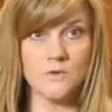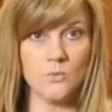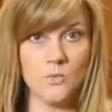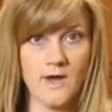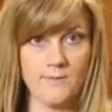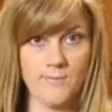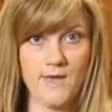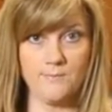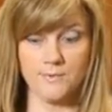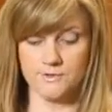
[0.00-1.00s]
white
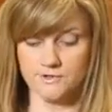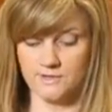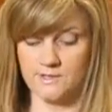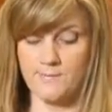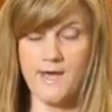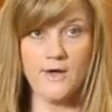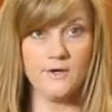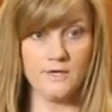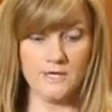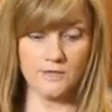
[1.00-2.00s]
pepper, chili
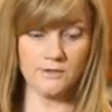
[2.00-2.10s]
powder, and